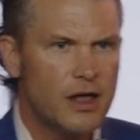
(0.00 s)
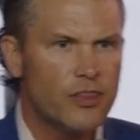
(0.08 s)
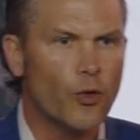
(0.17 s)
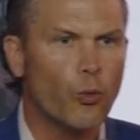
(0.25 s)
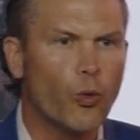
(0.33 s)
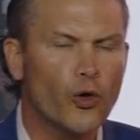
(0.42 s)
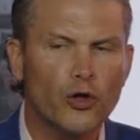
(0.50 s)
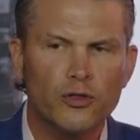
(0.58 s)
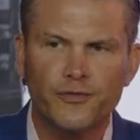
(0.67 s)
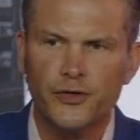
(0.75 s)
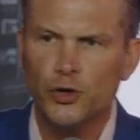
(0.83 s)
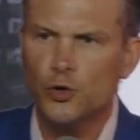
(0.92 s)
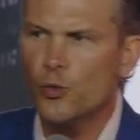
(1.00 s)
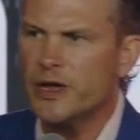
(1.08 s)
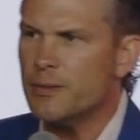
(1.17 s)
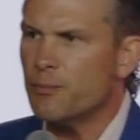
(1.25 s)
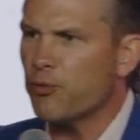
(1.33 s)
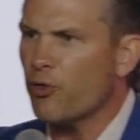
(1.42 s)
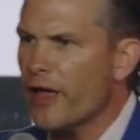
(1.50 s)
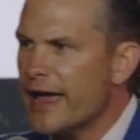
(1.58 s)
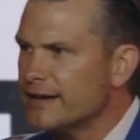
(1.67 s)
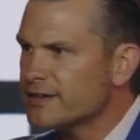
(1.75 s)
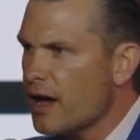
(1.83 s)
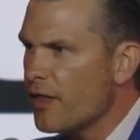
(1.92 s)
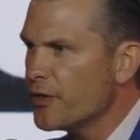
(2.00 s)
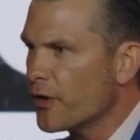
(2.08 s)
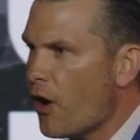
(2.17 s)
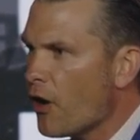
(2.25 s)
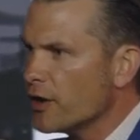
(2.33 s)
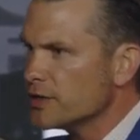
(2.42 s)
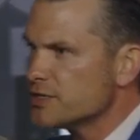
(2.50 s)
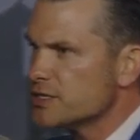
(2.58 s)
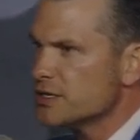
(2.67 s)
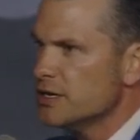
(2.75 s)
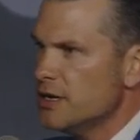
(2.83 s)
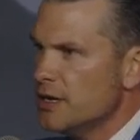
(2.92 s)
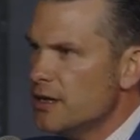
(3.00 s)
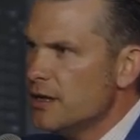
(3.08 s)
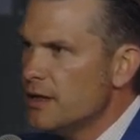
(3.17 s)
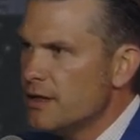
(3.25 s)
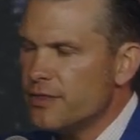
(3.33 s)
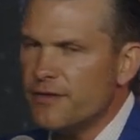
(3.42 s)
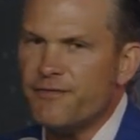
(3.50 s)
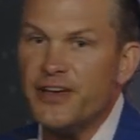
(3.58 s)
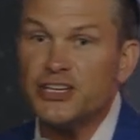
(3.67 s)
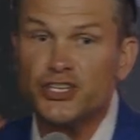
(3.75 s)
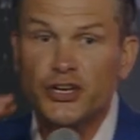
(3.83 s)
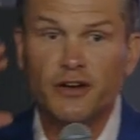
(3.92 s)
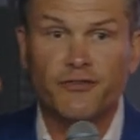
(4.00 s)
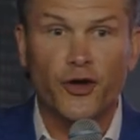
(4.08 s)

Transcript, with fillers: the worldview we implant on their hearts, the vision of